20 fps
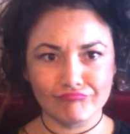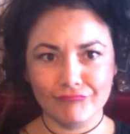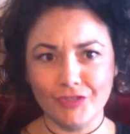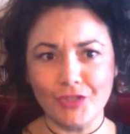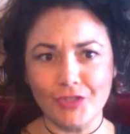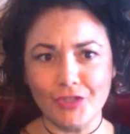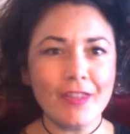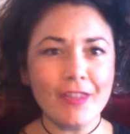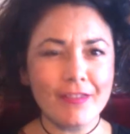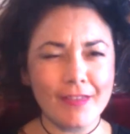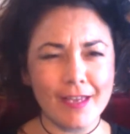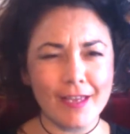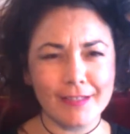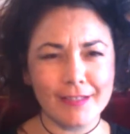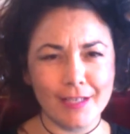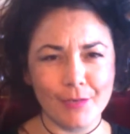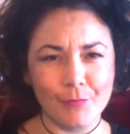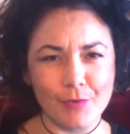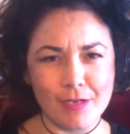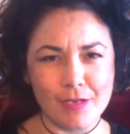doing things
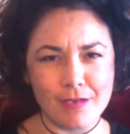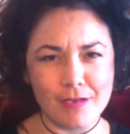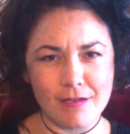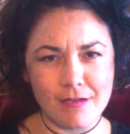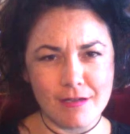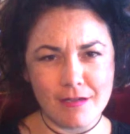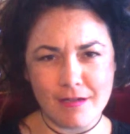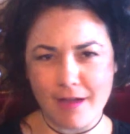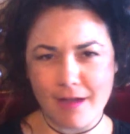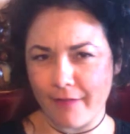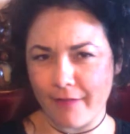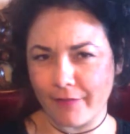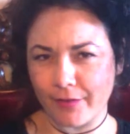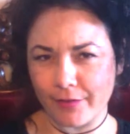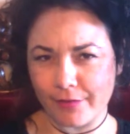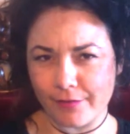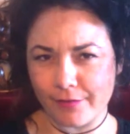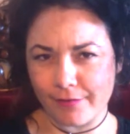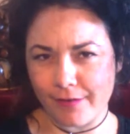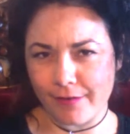that you would
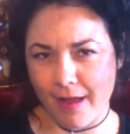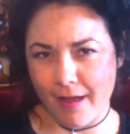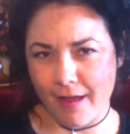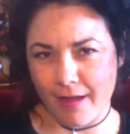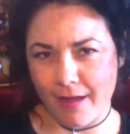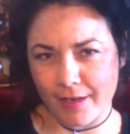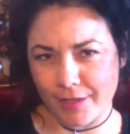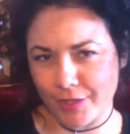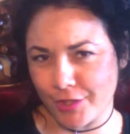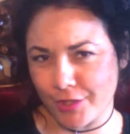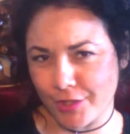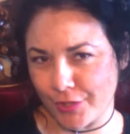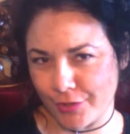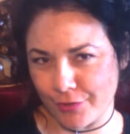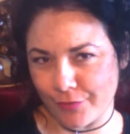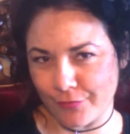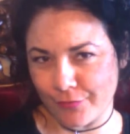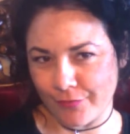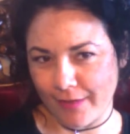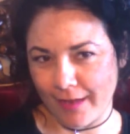never
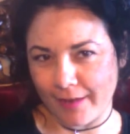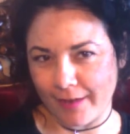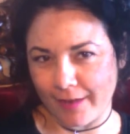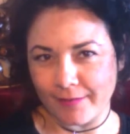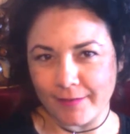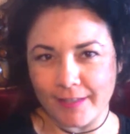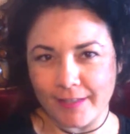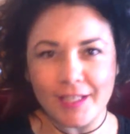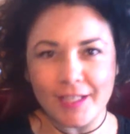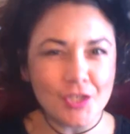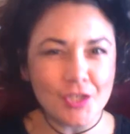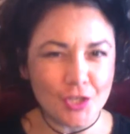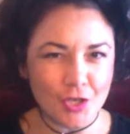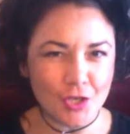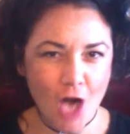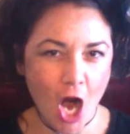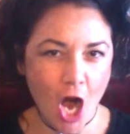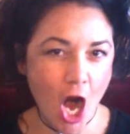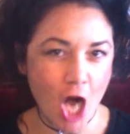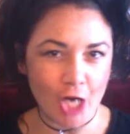do that gets
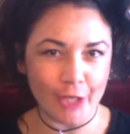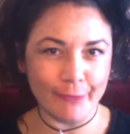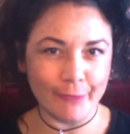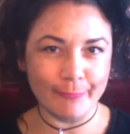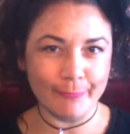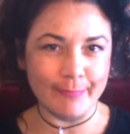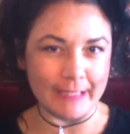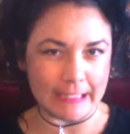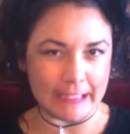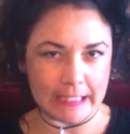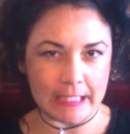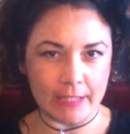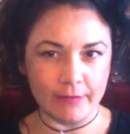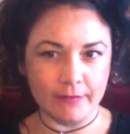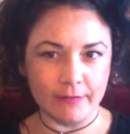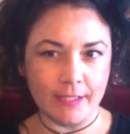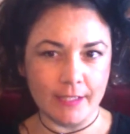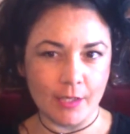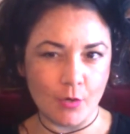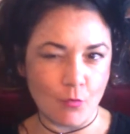your heart beating
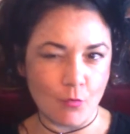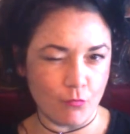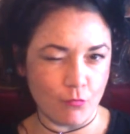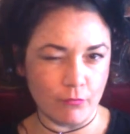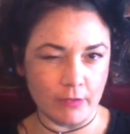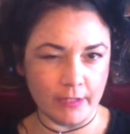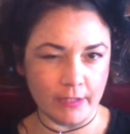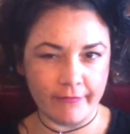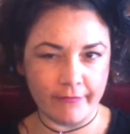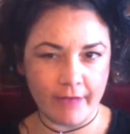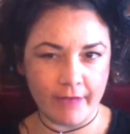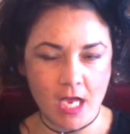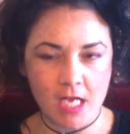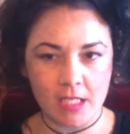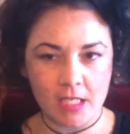really fast.